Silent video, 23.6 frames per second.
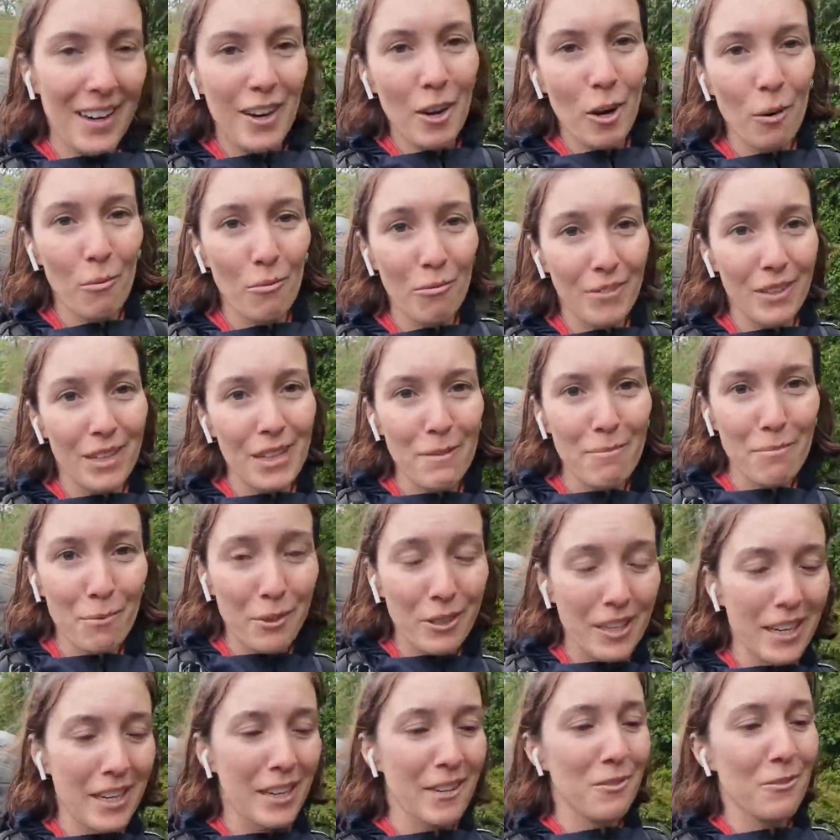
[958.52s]
hopefully book
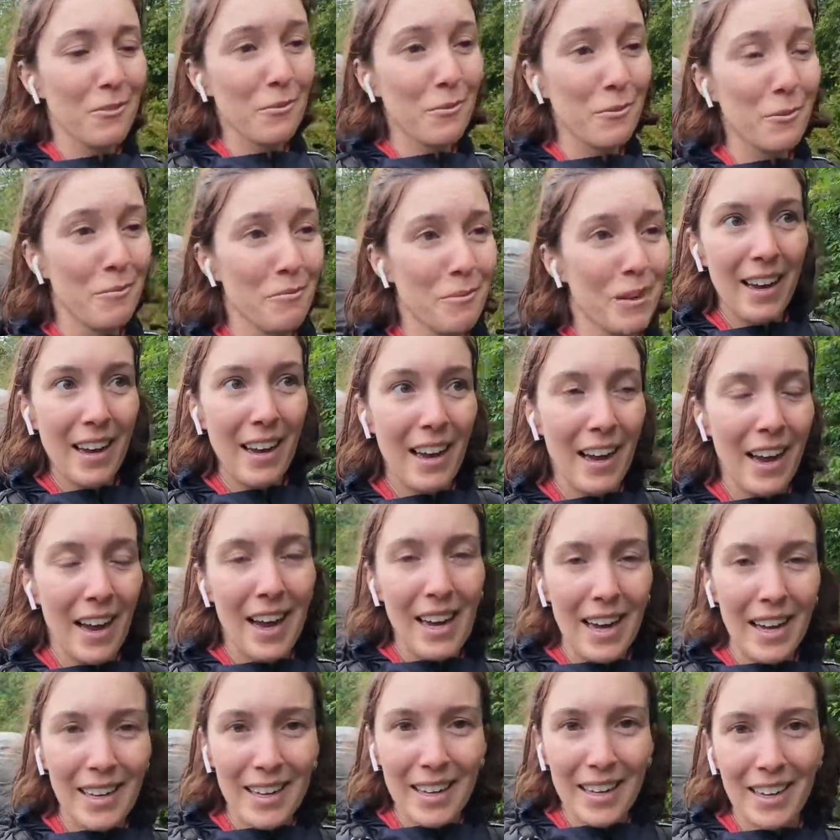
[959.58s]
a room.
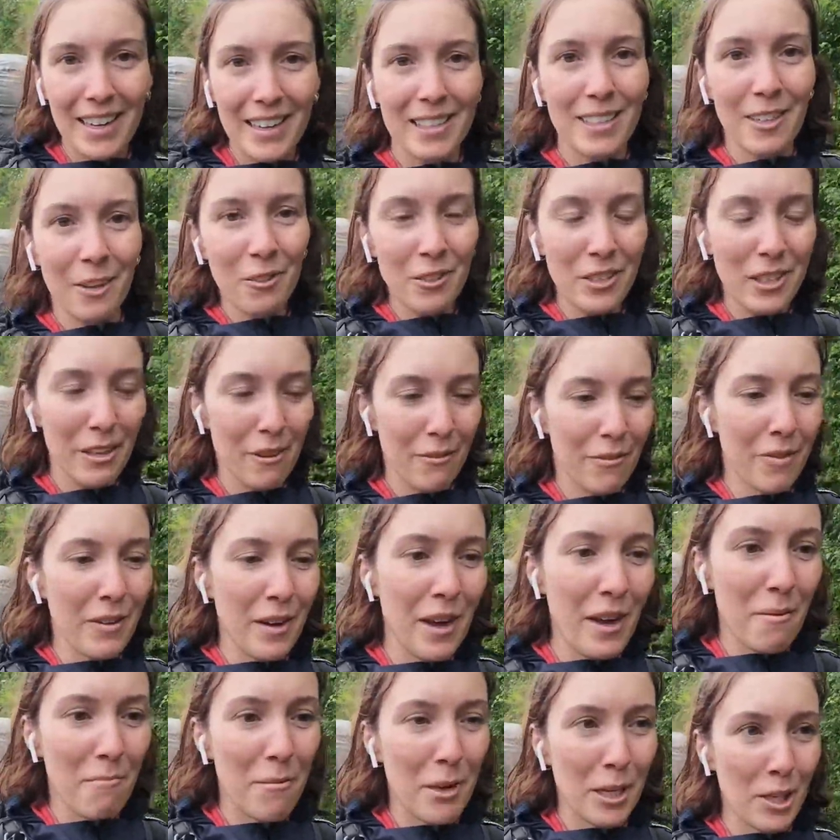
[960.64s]
I don't have
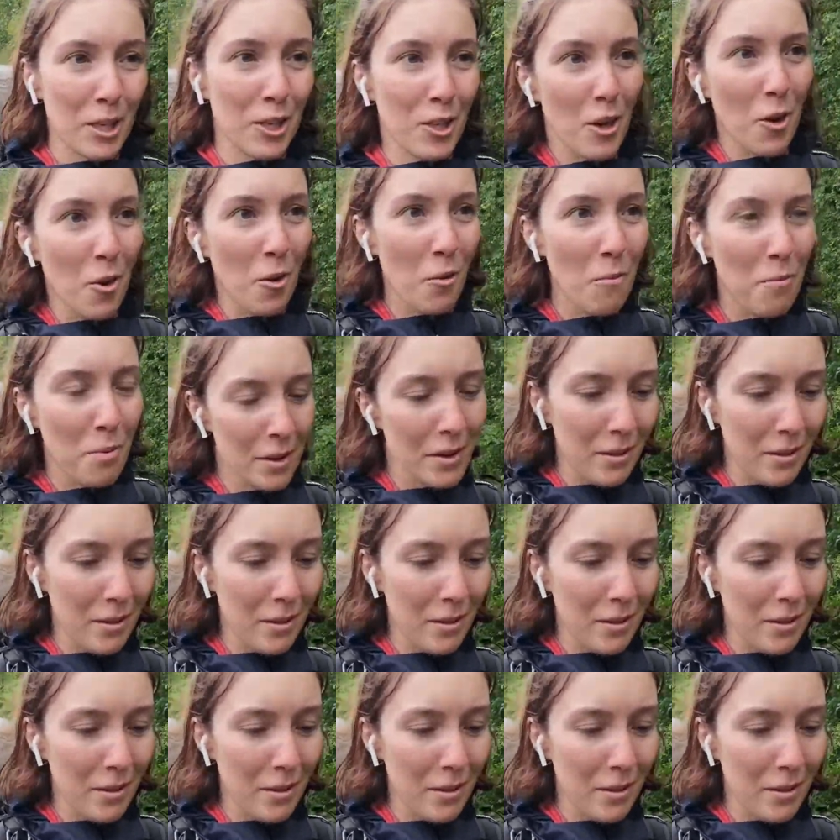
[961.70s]
much hope